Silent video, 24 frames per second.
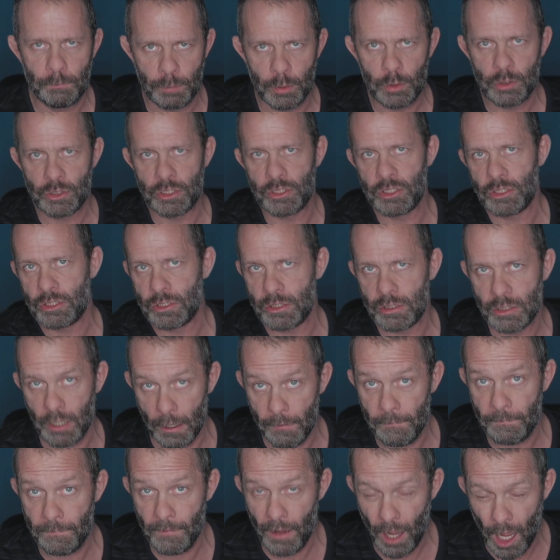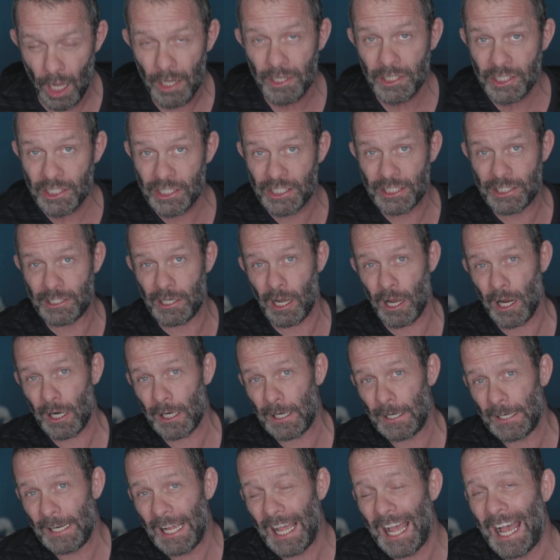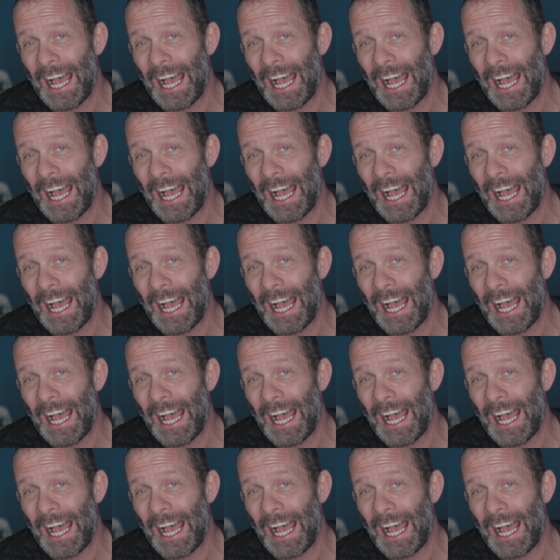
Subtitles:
put stuff on stock,